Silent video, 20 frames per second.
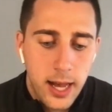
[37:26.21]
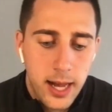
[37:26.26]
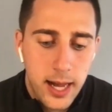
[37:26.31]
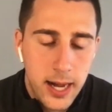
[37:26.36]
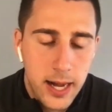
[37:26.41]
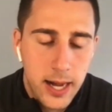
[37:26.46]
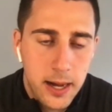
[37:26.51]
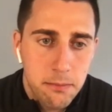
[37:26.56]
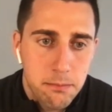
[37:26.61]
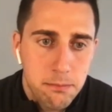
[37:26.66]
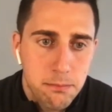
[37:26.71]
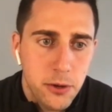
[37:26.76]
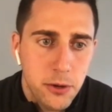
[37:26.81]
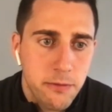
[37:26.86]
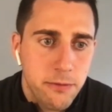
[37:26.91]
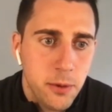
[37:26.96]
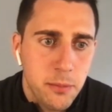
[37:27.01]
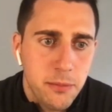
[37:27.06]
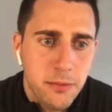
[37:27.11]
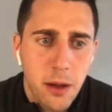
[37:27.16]
Um,
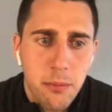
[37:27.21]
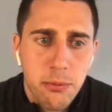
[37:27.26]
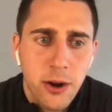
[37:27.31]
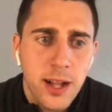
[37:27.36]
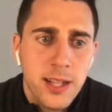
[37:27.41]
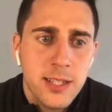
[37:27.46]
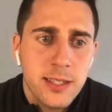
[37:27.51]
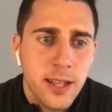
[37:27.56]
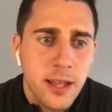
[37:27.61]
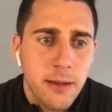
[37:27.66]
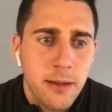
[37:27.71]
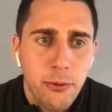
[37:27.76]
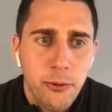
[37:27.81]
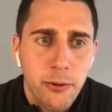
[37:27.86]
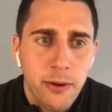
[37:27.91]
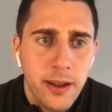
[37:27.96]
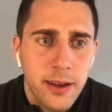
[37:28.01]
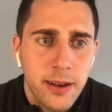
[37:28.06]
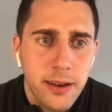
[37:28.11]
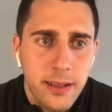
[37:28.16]
but from a pride
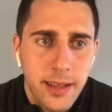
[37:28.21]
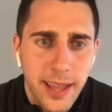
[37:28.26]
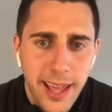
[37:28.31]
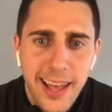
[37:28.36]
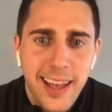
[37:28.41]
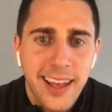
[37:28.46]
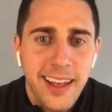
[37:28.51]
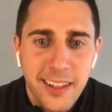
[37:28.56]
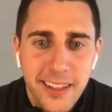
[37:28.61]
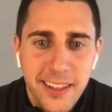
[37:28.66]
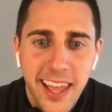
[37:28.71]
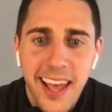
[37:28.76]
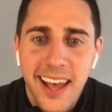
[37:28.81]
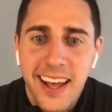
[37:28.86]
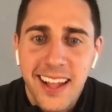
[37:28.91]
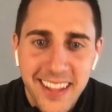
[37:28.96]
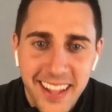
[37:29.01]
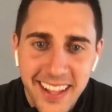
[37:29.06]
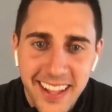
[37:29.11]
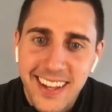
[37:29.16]
standpoint, yeah, hell
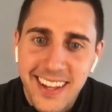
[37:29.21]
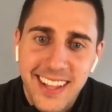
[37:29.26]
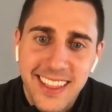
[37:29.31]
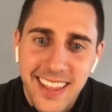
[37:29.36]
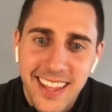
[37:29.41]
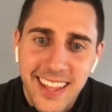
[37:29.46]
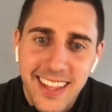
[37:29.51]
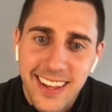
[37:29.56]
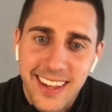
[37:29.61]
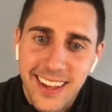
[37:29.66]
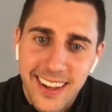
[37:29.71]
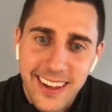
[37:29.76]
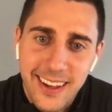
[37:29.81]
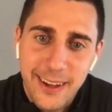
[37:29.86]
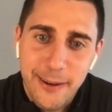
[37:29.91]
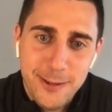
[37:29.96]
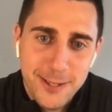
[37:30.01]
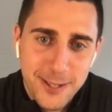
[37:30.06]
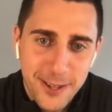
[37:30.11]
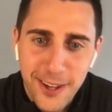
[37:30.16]
yeah. Like I think uh,
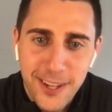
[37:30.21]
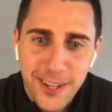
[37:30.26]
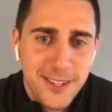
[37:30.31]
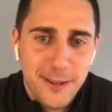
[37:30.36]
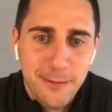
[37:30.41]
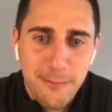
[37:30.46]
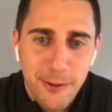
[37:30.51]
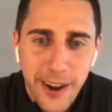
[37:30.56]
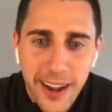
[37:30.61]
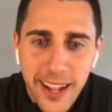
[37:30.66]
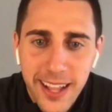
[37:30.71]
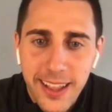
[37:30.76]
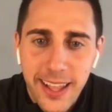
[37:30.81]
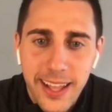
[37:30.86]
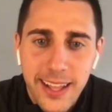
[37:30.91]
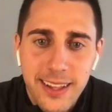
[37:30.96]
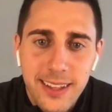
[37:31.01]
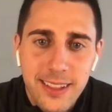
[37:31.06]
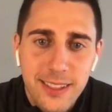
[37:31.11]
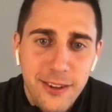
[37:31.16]
it was awesome, right?
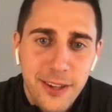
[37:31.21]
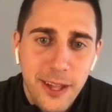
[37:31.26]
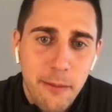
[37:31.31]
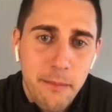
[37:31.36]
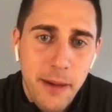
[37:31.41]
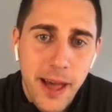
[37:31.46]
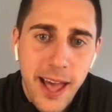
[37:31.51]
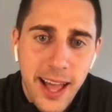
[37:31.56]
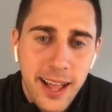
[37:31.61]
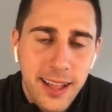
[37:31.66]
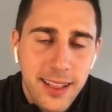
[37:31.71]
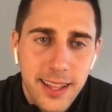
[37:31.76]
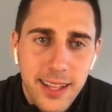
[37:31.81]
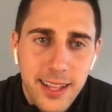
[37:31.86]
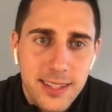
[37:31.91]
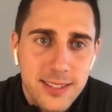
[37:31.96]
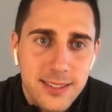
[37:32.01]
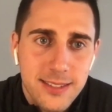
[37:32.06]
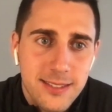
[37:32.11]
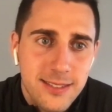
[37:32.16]
Like looking back,
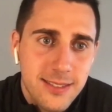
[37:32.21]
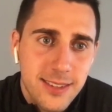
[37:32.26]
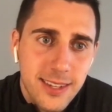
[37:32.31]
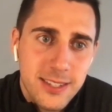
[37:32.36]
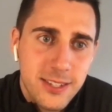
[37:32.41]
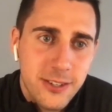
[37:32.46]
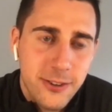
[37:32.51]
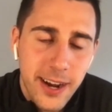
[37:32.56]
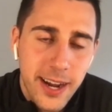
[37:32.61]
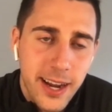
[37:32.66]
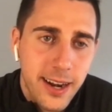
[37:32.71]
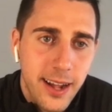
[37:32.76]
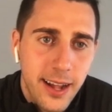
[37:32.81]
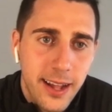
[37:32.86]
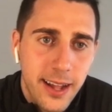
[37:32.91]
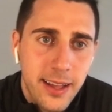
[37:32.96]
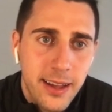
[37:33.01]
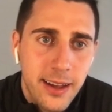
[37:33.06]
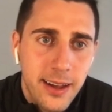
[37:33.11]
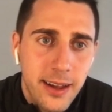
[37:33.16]
like it's, it's great.
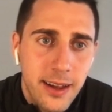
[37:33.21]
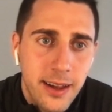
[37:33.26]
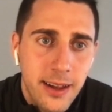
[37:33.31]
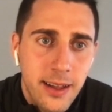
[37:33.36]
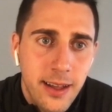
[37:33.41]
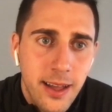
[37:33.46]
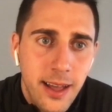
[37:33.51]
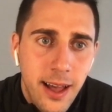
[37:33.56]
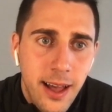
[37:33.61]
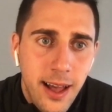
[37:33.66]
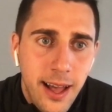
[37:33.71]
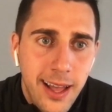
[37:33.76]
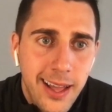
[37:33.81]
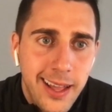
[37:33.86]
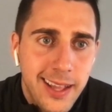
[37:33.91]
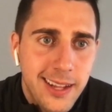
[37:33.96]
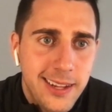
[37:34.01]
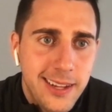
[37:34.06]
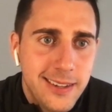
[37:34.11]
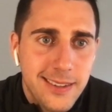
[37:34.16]
I, uh,
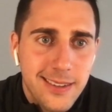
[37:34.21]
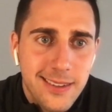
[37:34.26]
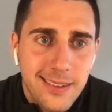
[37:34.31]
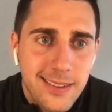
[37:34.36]
I,